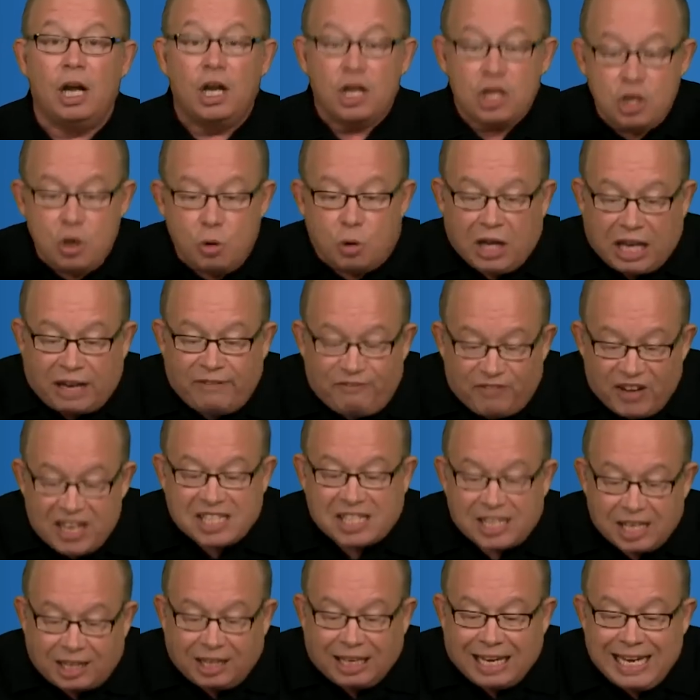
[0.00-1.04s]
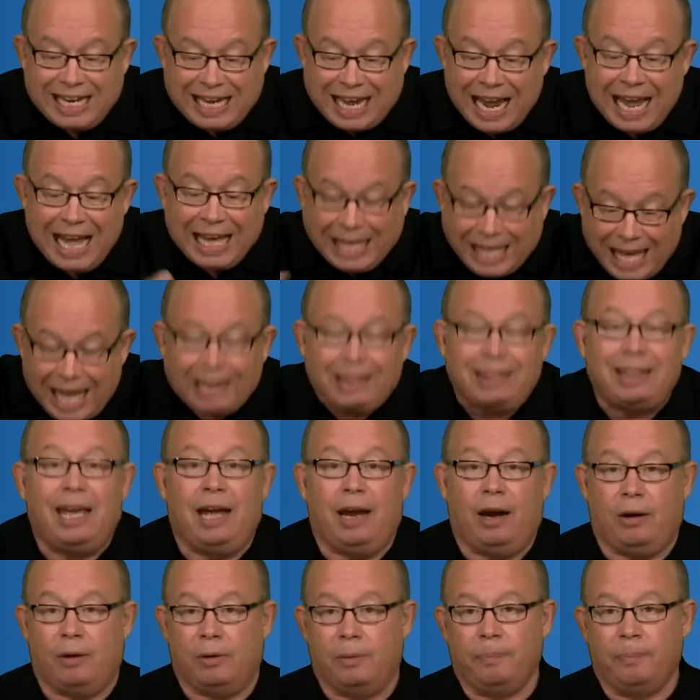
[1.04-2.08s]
You physically can't get there.